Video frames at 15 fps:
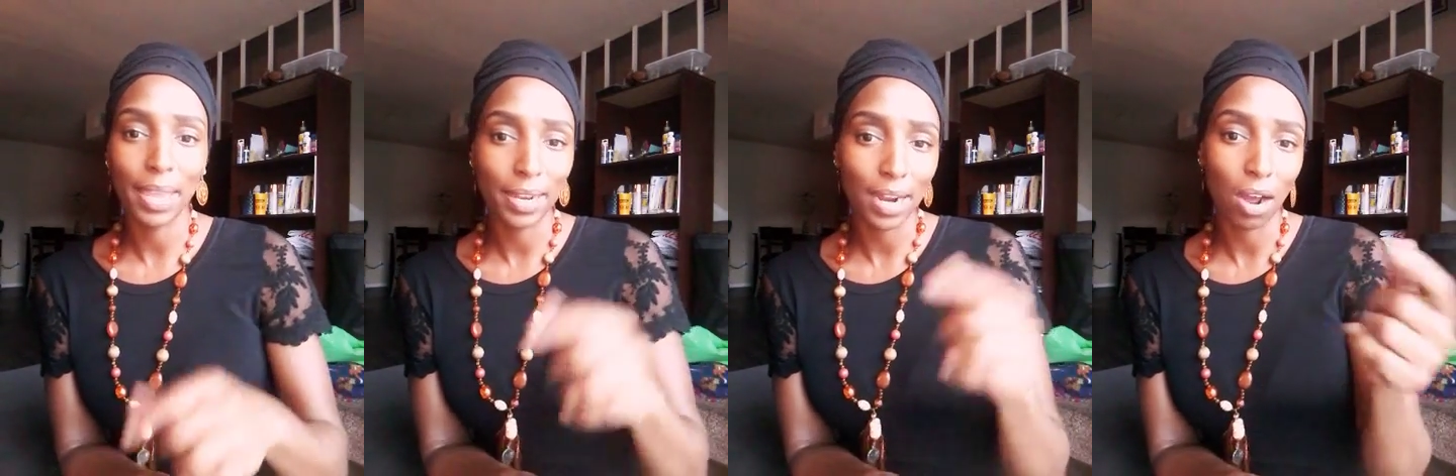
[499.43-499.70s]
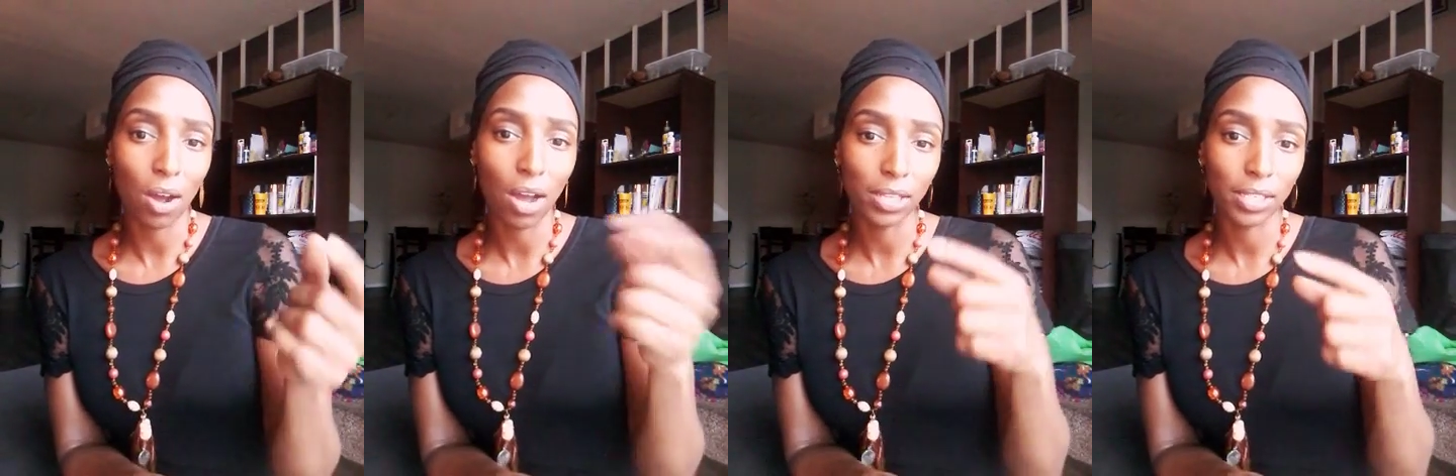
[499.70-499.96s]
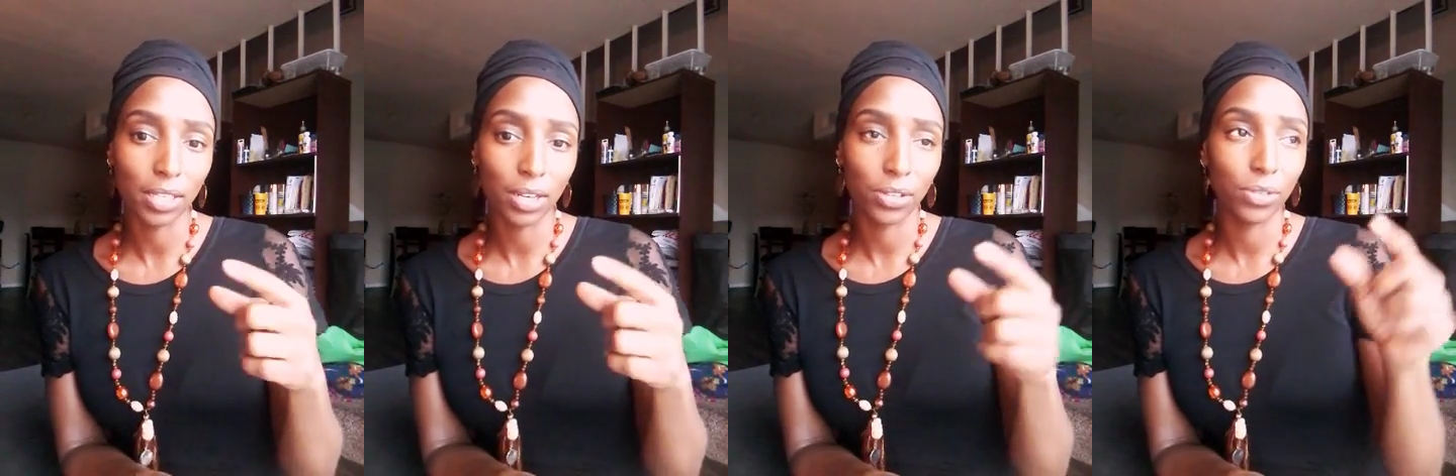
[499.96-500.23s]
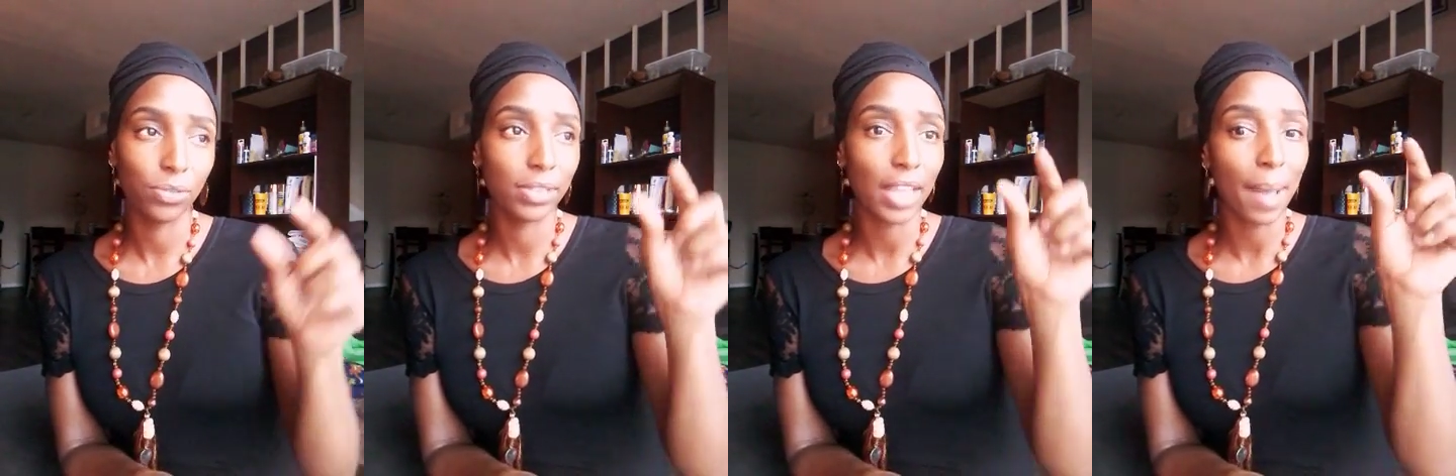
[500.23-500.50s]
and I'll also
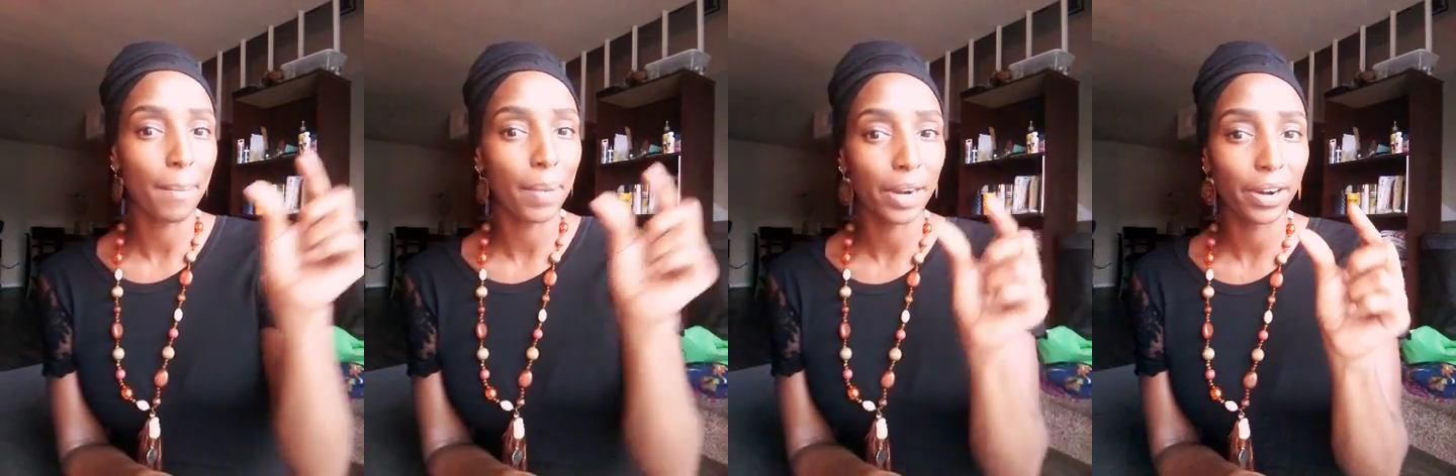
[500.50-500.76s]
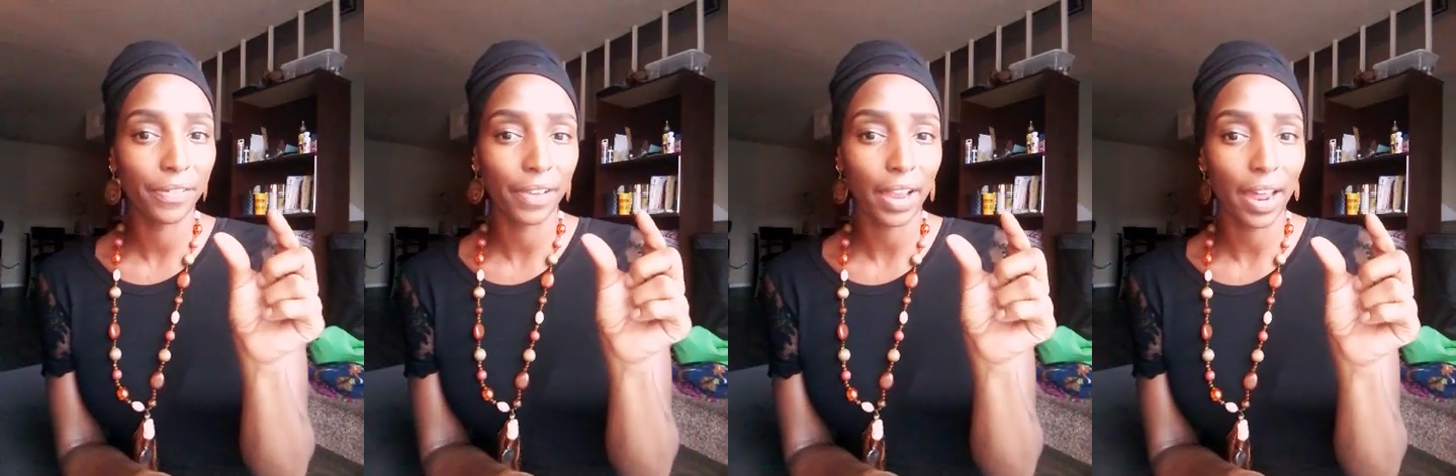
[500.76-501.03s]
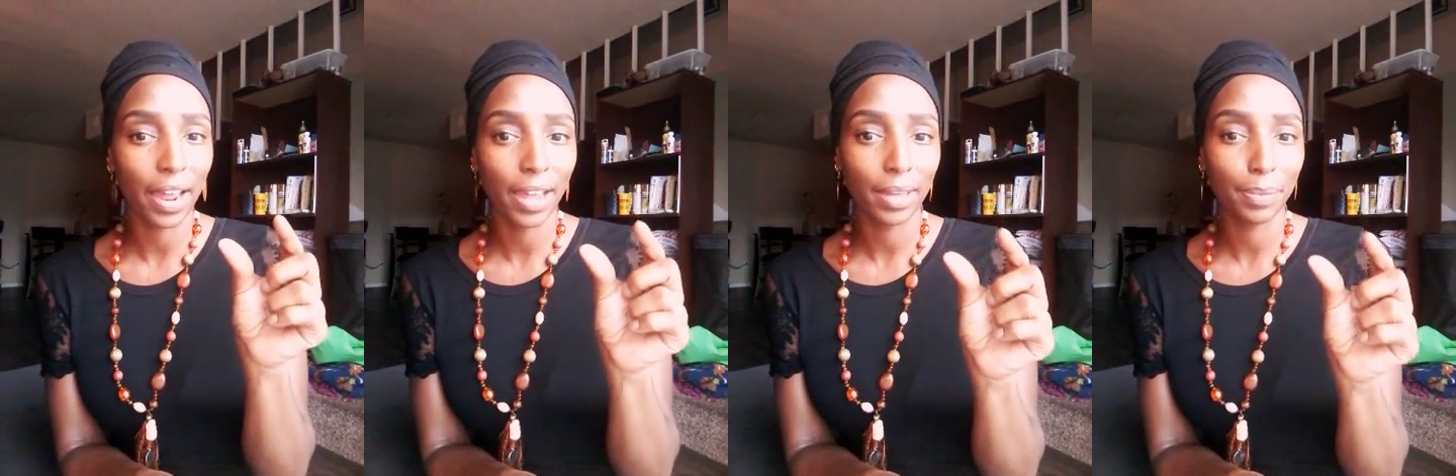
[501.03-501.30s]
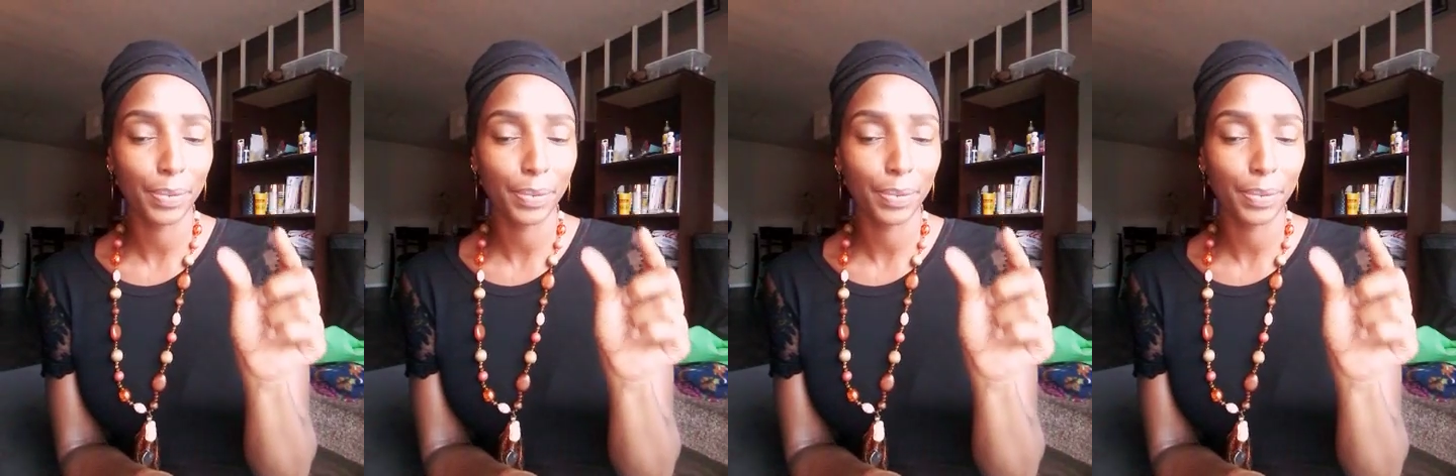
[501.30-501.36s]
use that butterfly,